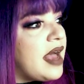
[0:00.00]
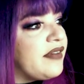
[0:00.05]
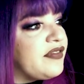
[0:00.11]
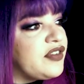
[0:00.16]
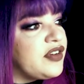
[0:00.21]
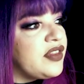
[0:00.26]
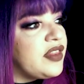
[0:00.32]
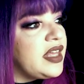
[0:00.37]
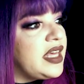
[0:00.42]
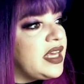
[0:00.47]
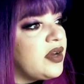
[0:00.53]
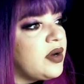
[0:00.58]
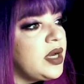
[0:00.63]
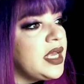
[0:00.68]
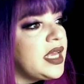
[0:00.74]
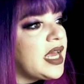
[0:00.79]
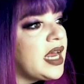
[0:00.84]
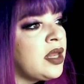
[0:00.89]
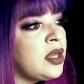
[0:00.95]
After the
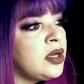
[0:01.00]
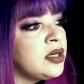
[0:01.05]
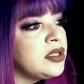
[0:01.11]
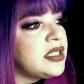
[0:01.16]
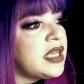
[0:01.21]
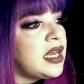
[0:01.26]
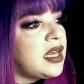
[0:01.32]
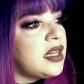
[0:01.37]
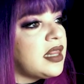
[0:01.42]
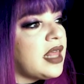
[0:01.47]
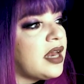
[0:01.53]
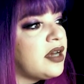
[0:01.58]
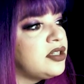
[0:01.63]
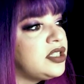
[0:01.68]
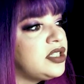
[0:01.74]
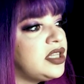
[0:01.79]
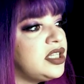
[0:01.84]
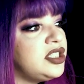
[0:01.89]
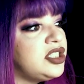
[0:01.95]
hearing, Kentler sent a
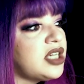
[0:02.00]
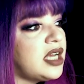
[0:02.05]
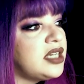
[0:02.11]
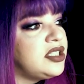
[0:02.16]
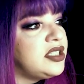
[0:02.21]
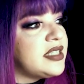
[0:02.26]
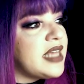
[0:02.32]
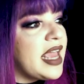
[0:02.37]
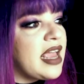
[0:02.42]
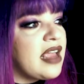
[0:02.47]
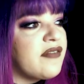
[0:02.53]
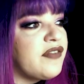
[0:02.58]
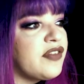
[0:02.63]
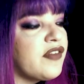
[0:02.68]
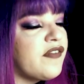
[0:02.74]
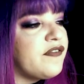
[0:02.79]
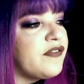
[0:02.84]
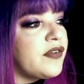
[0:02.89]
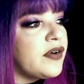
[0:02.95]
letter to the judge saying,
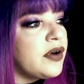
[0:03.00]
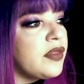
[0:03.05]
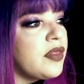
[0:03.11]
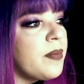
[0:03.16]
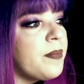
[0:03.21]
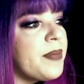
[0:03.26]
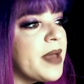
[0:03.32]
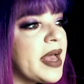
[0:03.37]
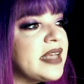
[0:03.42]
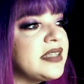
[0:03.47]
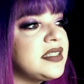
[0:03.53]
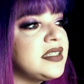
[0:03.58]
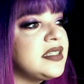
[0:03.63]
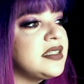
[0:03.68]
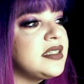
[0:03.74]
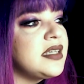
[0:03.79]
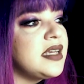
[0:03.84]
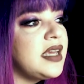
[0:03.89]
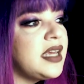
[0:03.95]
for the
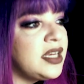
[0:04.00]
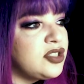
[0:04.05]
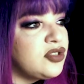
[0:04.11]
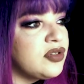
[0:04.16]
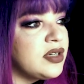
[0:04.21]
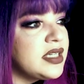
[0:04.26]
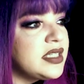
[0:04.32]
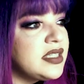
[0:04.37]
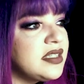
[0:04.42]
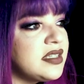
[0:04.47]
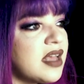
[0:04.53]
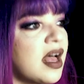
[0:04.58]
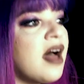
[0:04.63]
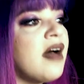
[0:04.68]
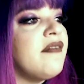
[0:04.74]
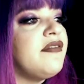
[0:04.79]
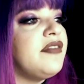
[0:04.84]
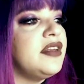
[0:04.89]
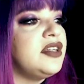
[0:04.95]
best interests
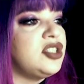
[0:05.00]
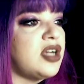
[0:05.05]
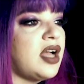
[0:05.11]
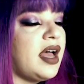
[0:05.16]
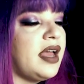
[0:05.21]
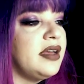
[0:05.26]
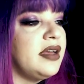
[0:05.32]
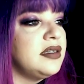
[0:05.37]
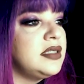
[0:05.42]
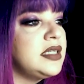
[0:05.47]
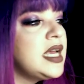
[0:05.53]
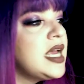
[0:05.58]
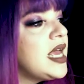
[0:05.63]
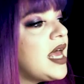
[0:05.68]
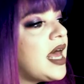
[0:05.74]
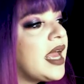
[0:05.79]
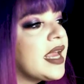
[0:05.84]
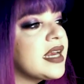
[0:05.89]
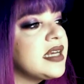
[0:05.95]
of the child,
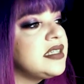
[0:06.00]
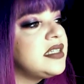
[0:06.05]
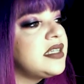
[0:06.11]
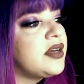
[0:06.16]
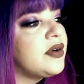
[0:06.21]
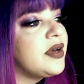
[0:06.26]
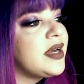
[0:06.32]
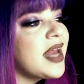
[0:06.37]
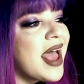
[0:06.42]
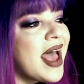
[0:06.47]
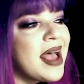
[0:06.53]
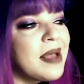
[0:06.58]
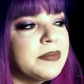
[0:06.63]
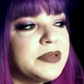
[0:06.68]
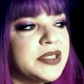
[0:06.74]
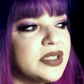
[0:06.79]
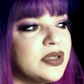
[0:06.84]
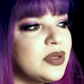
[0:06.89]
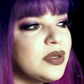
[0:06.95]
I consider it
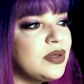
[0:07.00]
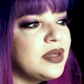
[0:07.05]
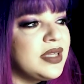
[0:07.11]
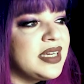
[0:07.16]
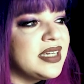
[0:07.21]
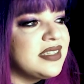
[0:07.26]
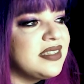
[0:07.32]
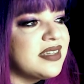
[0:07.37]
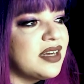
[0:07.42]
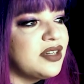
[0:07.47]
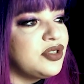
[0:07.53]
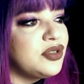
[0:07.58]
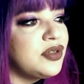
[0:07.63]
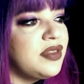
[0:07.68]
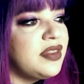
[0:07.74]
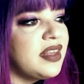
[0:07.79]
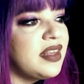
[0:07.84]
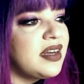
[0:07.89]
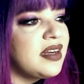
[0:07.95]
absolutely
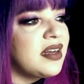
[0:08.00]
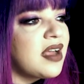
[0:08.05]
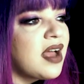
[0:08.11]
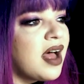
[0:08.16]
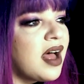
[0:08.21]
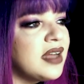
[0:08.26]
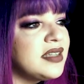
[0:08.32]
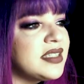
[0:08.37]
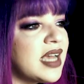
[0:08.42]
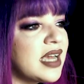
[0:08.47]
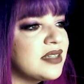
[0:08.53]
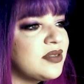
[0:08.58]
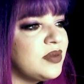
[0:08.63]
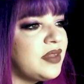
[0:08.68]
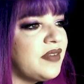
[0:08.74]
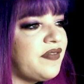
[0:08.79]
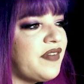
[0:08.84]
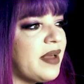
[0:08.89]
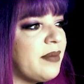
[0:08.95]
essential that contact
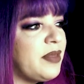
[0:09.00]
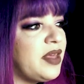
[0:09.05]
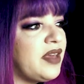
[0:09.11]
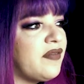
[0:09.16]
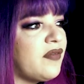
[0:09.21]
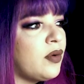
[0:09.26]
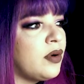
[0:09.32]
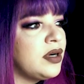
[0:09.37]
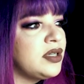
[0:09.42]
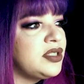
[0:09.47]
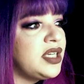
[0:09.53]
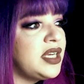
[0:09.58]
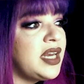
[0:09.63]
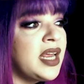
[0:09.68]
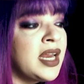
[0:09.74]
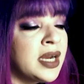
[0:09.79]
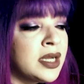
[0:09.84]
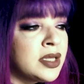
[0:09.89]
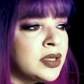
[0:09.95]
with the family of
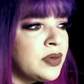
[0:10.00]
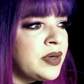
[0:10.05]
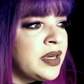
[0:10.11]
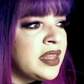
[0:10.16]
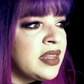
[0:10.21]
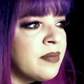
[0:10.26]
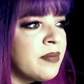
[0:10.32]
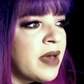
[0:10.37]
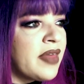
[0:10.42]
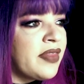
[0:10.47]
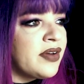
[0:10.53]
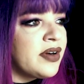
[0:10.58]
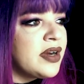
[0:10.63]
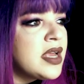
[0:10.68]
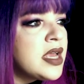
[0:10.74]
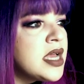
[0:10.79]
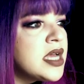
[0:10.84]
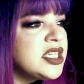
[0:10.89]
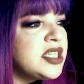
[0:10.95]
origin, including the
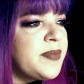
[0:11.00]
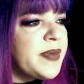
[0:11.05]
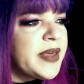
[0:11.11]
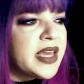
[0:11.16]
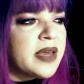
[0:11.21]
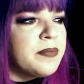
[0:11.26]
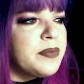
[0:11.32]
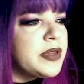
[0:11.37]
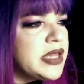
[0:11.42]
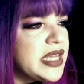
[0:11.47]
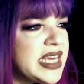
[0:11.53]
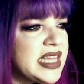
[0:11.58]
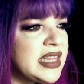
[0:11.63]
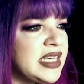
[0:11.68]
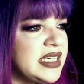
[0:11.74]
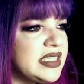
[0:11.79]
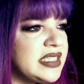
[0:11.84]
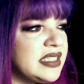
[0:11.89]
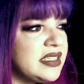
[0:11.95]
mother, to be
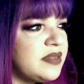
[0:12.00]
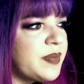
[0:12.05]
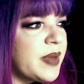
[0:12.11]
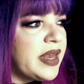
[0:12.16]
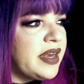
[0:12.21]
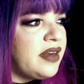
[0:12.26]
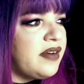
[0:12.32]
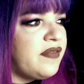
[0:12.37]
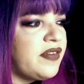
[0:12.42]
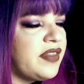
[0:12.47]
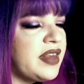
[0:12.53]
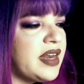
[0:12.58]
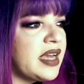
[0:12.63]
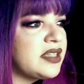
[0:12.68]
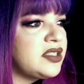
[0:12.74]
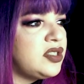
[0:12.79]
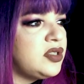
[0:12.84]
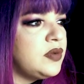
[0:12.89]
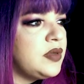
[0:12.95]
completely suspended for the
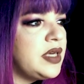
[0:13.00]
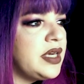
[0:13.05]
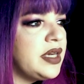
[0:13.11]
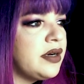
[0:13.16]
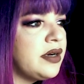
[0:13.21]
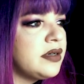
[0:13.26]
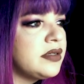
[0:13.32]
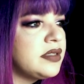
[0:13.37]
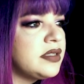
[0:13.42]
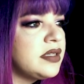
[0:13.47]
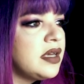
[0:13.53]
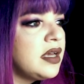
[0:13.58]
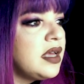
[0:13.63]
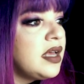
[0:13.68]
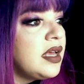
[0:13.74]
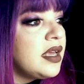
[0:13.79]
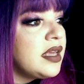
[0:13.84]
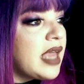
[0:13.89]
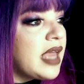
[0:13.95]
next 2 years.
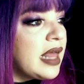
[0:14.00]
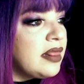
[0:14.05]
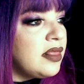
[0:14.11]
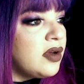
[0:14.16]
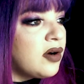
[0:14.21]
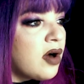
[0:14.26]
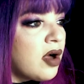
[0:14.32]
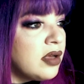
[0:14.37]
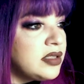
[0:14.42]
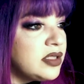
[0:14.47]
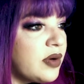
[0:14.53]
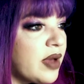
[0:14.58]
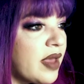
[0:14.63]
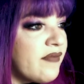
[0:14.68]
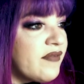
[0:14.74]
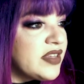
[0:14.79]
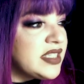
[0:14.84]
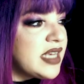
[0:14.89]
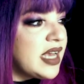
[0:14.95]
Kentler also
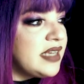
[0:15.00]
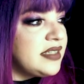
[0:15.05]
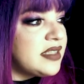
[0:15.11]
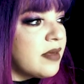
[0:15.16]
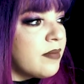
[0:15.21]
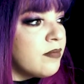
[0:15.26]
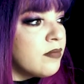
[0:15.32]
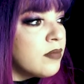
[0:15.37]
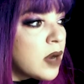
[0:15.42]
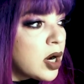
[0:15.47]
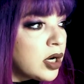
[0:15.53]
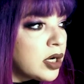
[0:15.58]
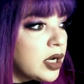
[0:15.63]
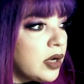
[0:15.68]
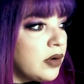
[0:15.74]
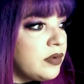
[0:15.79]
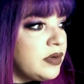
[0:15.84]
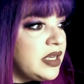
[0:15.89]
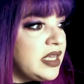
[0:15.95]
emphasized that
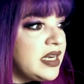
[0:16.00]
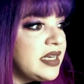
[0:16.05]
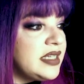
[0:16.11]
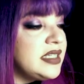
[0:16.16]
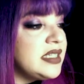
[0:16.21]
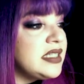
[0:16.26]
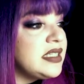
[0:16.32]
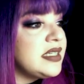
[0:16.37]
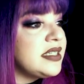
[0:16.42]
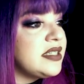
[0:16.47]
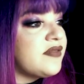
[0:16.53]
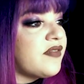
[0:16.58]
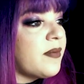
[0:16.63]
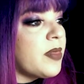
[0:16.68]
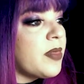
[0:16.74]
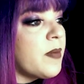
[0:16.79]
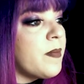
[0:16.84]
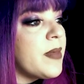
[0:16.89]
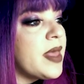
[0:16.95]
Marco needed distance
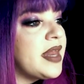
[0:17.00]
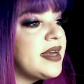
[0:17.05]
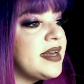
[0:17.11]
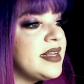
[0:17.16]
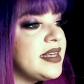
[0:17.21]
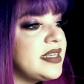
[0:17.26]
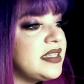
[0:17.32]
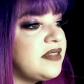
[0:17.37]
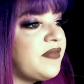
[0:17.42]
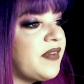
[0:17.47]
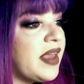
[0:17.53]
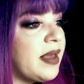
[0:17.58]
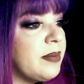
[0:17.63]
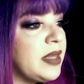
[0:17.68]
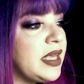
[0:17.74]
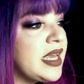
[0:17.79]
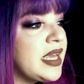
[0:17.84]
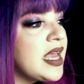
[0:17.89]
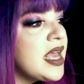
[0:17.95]
from the men in his
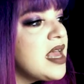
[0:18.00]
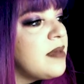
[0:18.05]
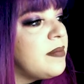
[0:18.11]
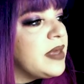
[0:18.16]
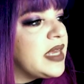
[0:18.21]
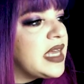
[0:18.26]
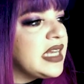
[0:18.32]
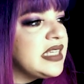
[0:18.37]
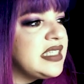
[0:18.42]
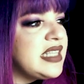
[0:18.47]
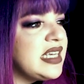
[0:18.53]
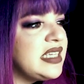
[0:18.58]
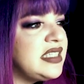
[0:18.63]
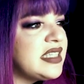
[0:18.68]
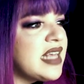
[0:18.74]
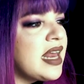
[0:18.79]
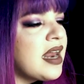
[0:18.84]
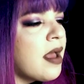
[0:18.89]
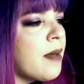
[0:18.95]
family because they
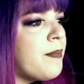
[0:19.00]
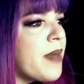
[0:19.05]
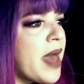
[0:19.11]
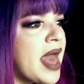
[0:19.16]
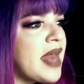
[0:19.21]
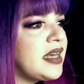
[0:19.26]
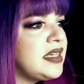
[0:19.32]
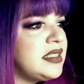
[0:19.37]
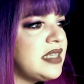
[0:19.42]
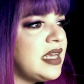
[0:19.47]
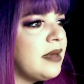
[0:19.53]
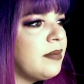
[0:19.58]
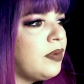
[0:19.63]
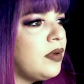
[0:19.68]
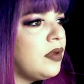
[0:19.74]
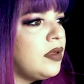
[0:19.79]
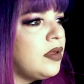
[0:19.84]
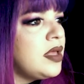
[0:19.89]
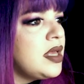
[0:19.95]
set a bad
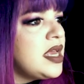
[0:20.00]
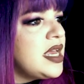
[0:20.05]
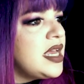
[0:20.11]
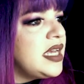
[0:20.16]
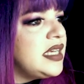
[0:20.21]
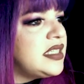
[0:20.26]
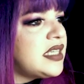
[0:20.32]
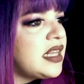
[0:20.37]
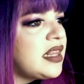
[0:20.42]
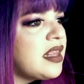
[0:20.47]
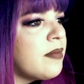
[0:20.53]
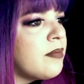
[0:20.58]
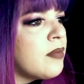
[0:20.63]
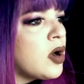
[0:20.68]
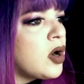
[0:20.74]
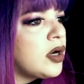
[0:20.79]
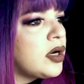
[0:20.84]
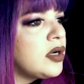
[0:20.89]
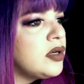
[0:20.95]
example. He said that
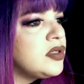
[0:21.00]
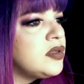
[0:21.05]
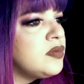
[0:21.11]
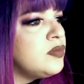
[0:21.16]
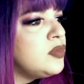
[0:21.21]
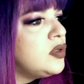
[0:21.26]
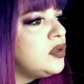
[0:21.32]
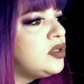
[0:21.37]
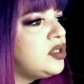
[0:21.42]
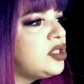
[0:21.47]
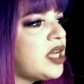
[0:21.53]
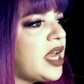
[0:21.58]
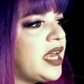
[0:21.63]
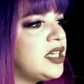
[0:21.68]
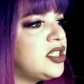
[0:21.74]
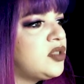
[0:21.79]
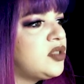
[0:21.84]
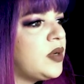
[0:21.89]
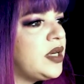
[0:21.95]
Marco's mood
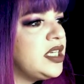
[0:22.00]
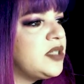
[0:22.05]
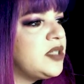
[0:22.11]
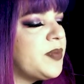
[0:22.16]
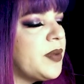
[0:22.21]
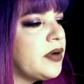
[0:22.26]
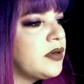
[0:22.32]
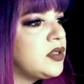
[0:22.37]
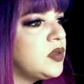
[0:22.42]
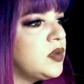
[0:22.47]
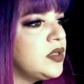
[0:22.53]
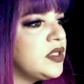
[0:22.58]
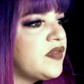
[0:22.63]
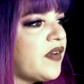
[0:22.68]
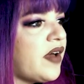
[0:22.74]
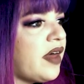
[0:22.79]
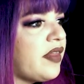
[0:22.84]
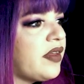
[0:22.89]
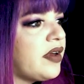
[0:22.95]
changed when he spoke to
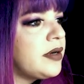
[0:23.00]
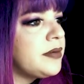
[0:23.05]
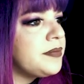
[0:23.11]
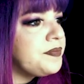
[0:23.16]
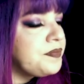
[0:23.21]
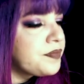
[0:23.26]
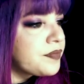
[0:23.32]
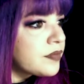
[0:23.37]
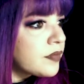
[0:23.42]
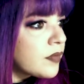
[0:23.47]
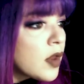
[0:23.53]
his father,